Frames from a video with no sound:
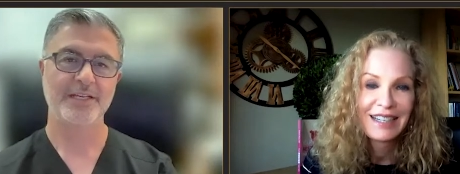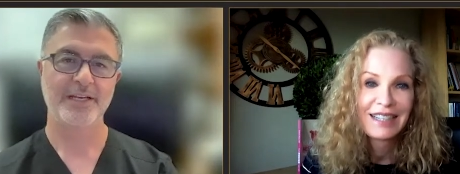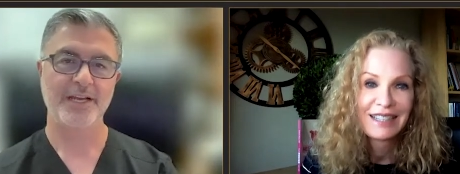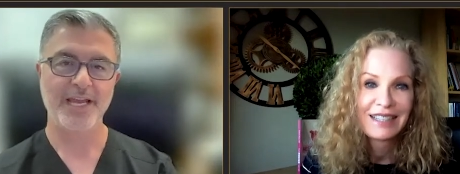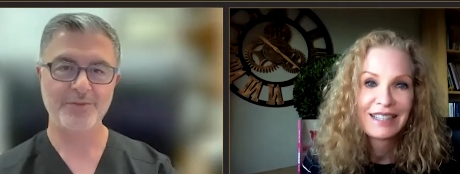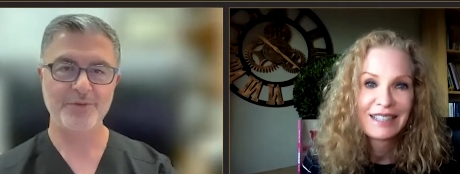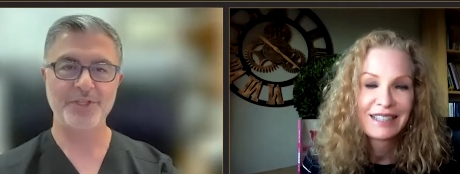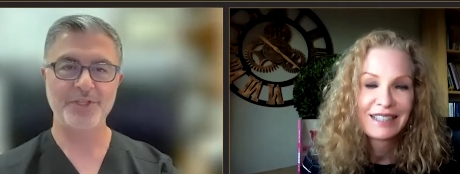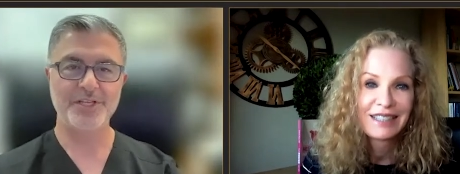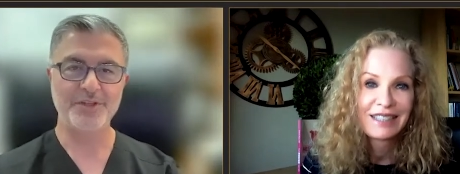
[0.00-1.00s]
Speaker 1: I haven't
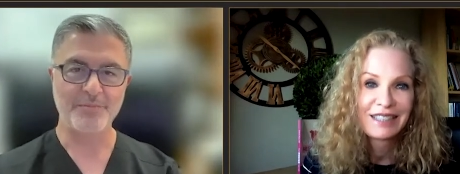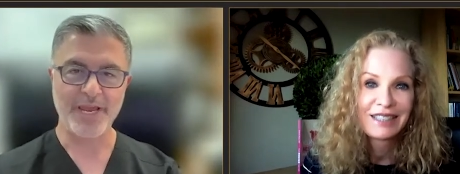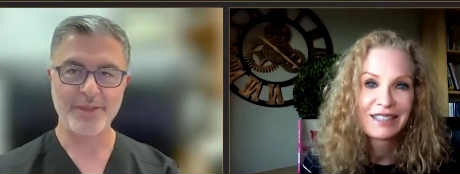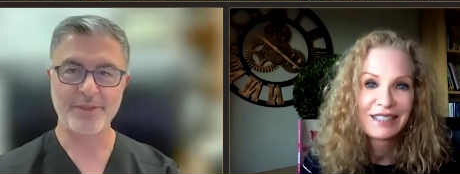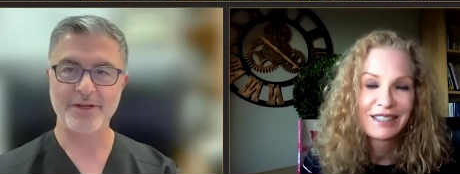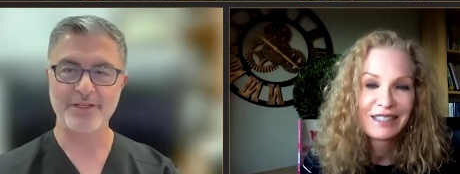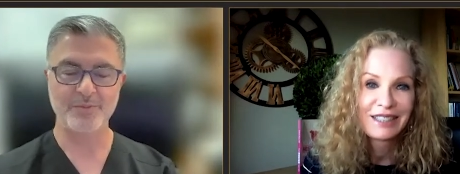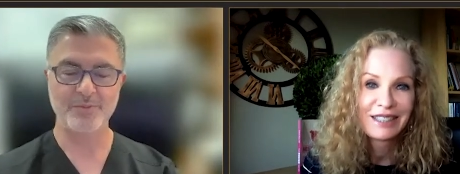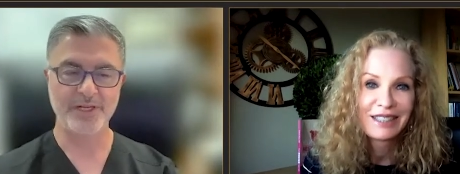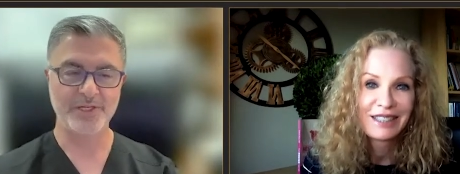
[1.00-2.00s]
really done the math on it, to
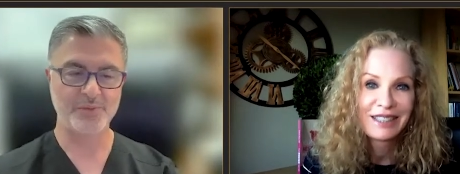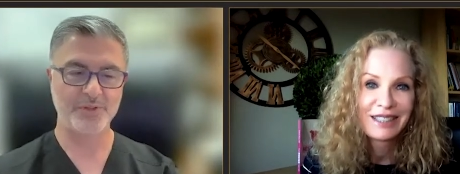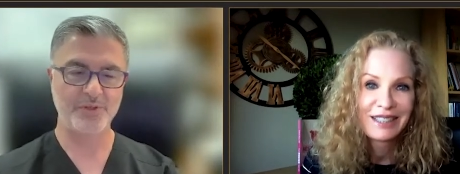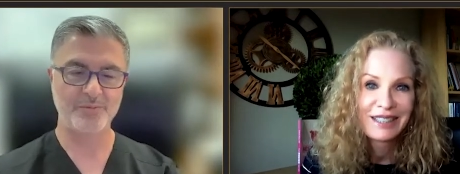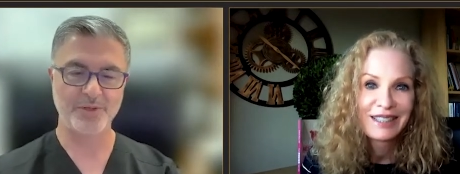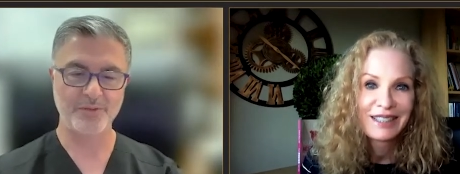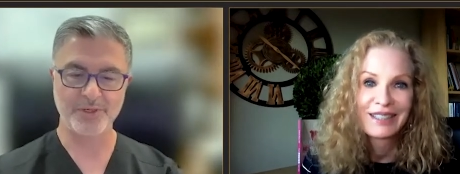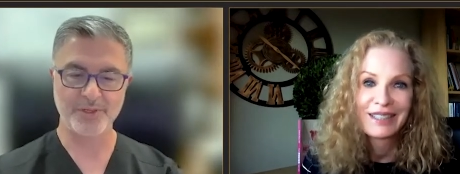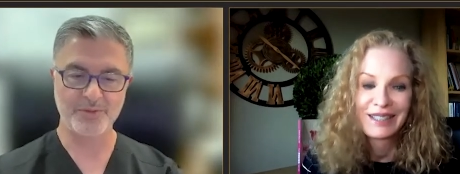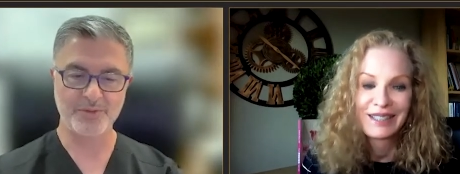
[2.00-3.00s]
be honest with you, but when
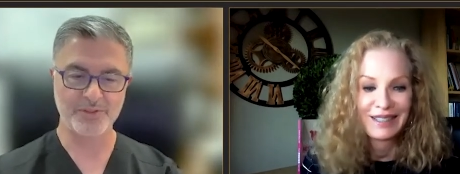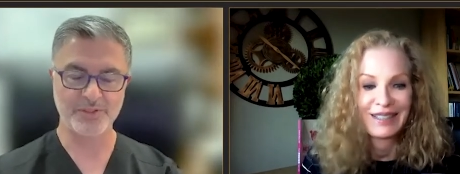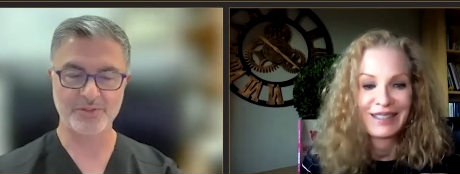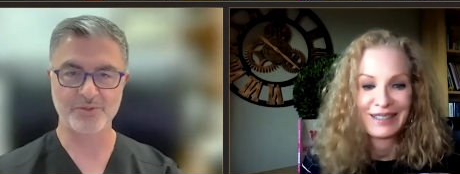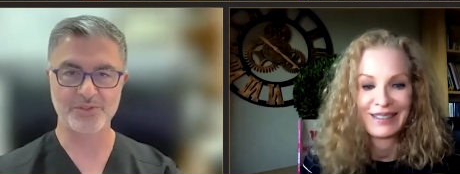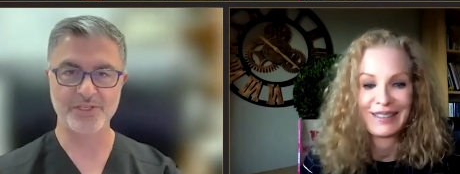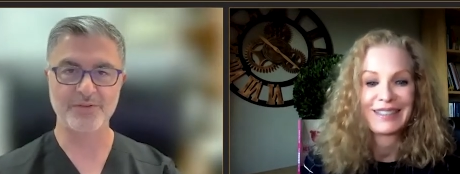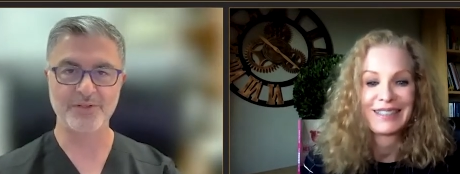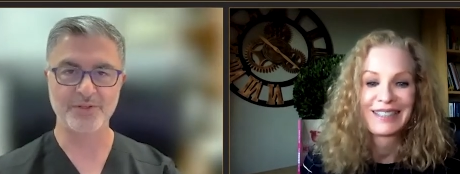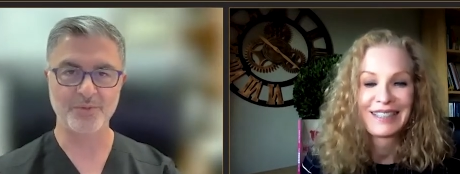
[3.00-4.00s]
I'm doing six or
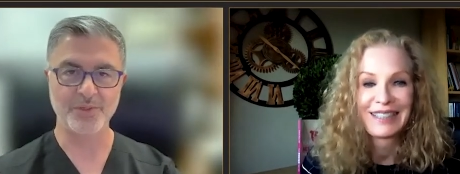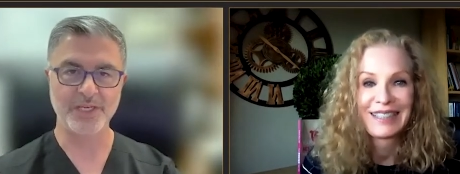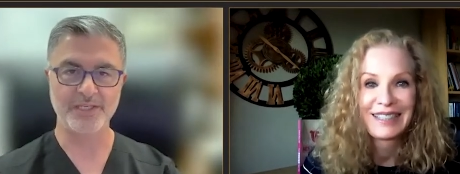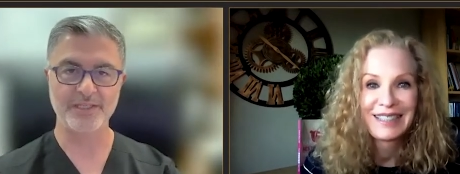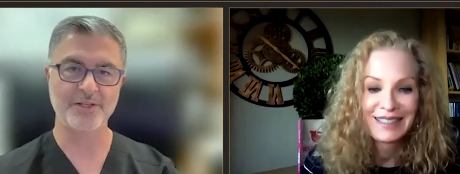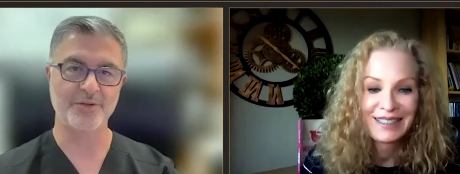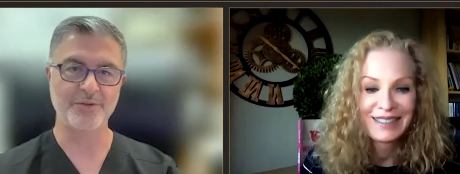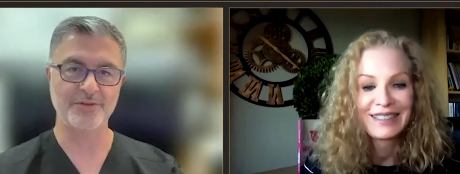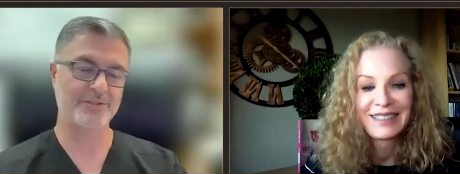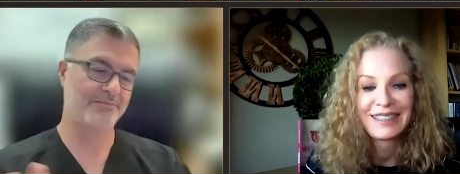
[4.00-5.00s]
seven in a week, you know,
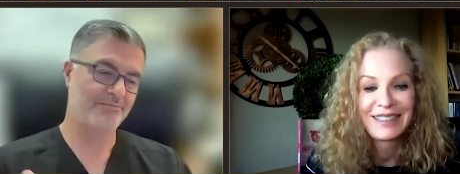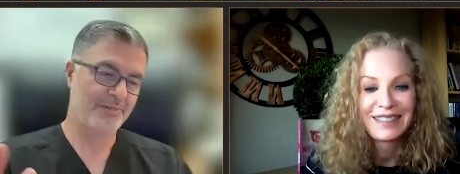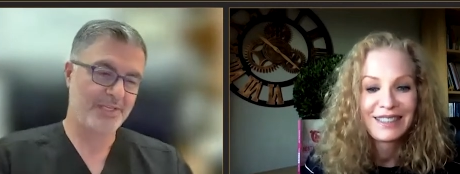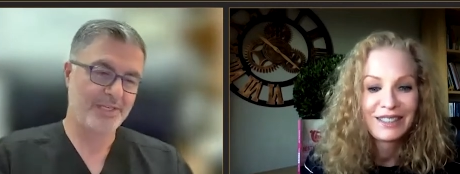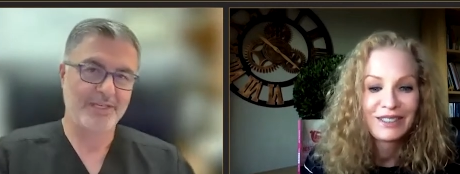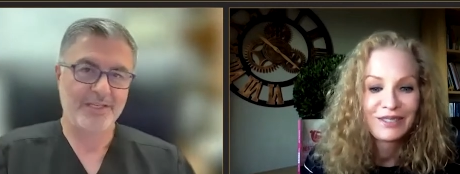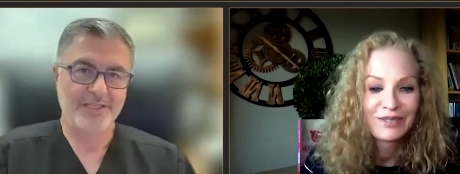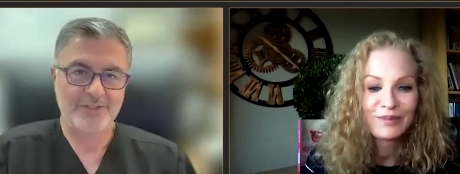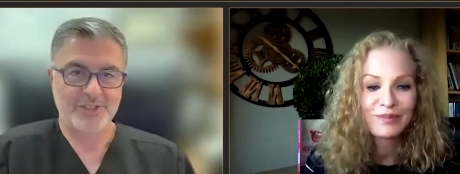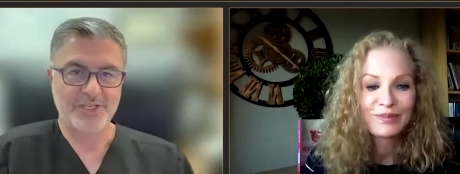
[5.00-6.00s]
there's, you
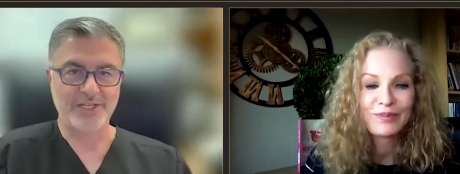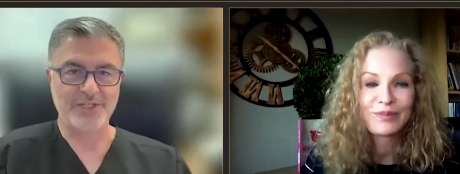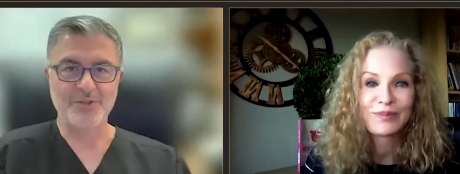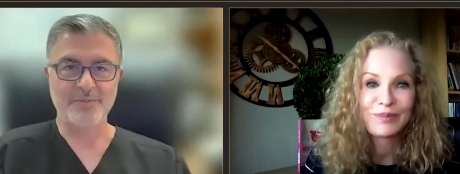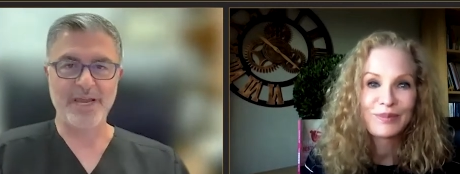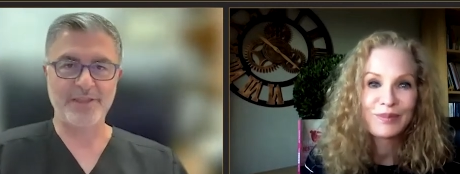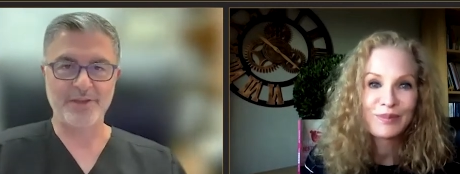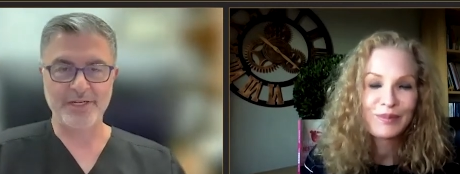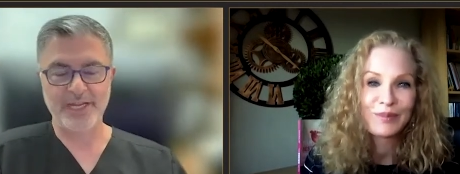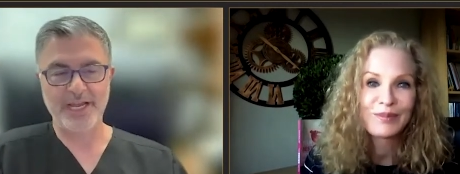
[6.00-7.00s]
just kind of do the math
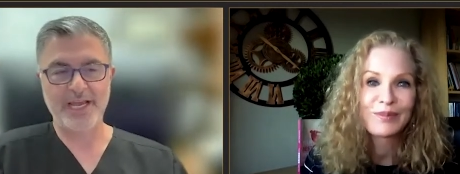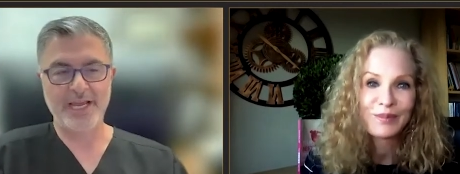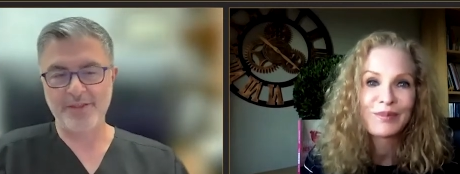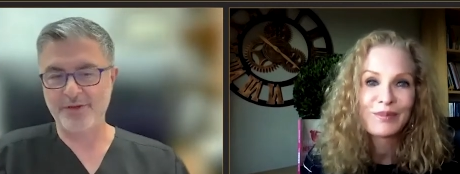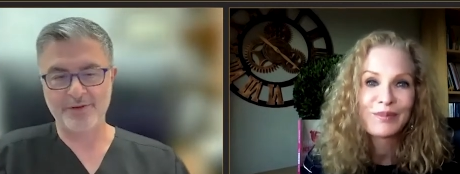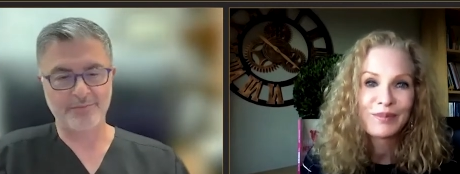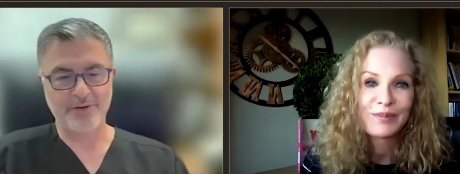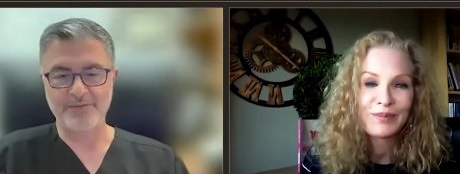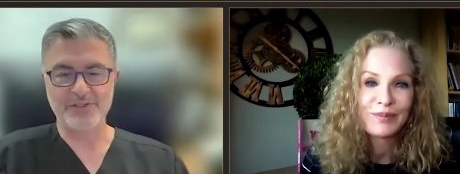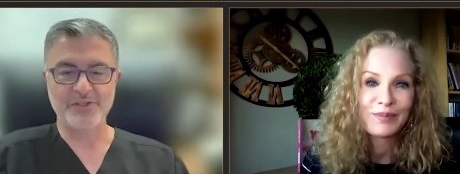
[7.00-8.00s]
on it. I, I there are
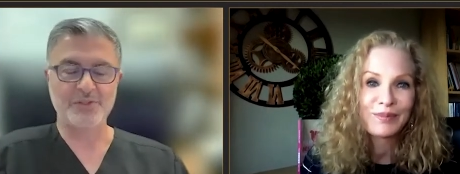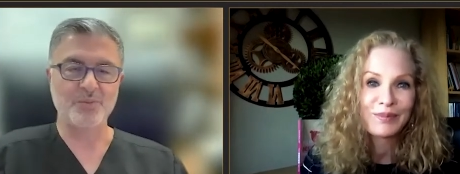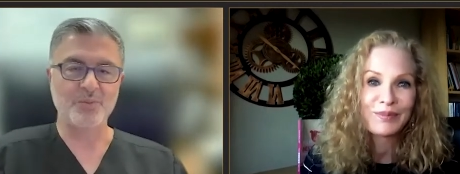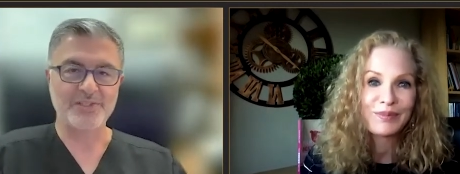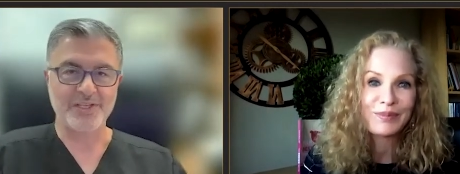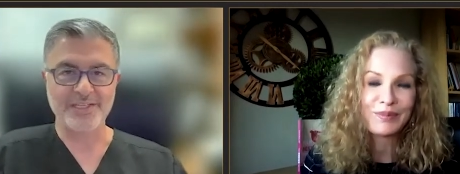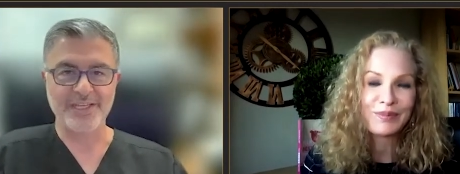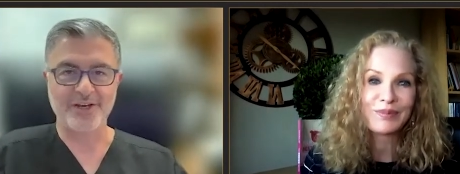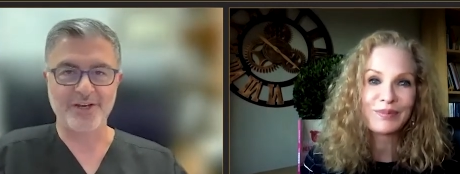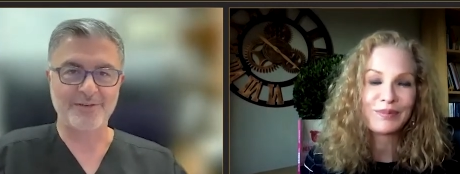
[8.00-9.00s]
obviously some weeks I
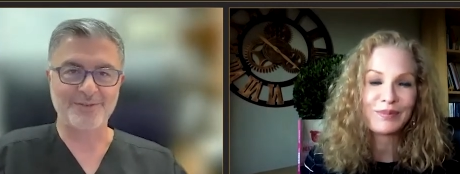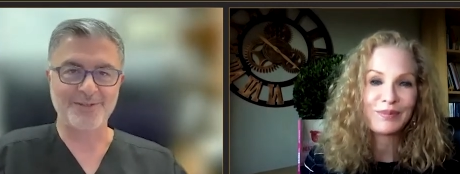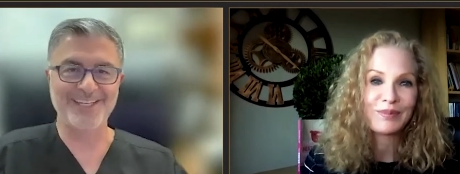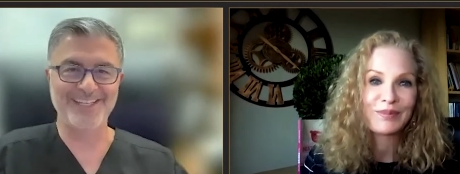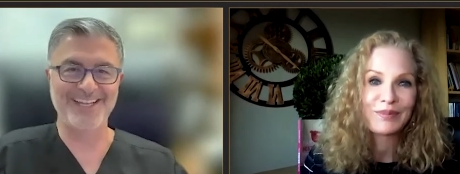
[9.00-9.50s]
take off. I